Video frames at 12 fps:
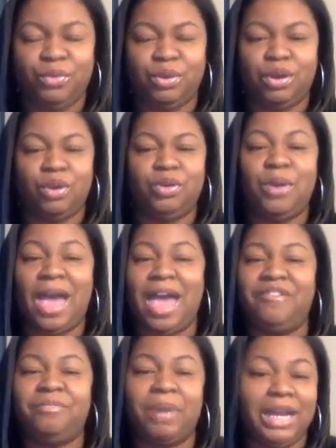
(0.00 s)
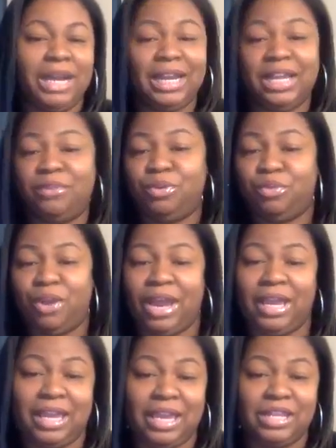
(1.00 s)
You have money to give the
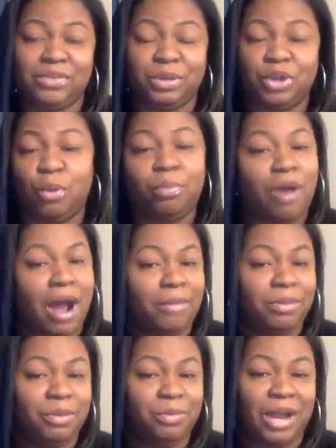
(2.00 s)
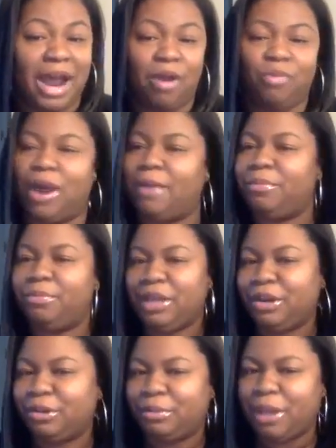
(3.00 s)
grandkids with no problem, without robbing
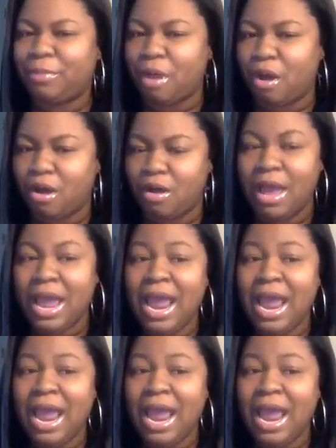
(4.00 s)
Peter to pay Paul.